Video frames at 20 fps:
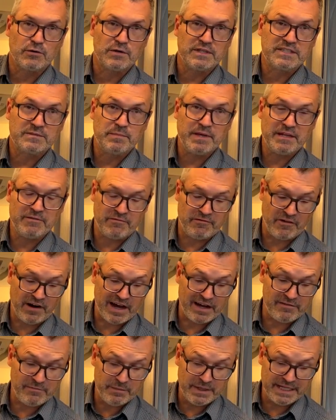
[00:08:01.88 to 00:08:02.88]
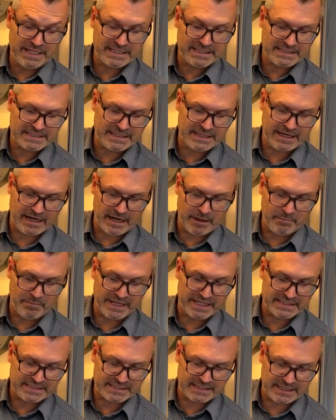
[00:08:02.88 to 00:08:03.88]
it's been 5 minutes that I'm
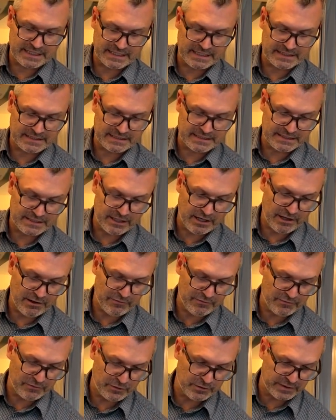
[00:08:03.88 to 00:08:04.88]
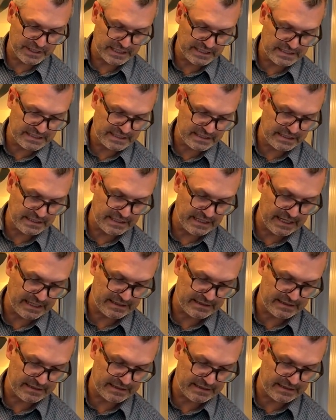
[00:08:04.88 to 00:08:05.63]
mixing this stuff. You can see that